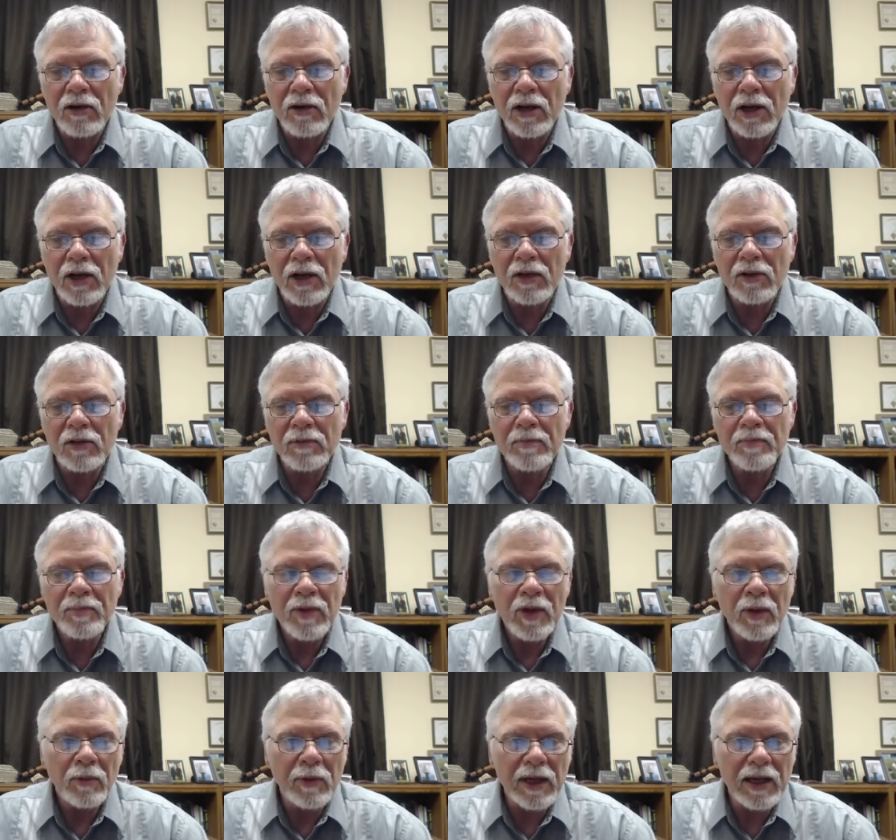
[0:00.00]
go,
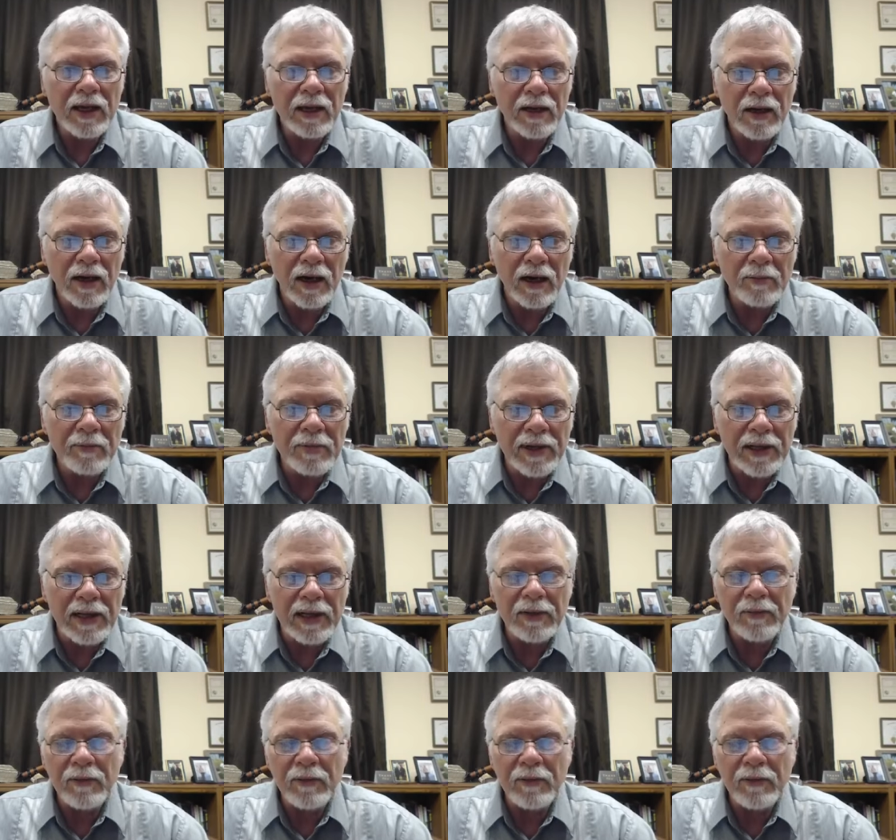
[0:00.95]
we can all be,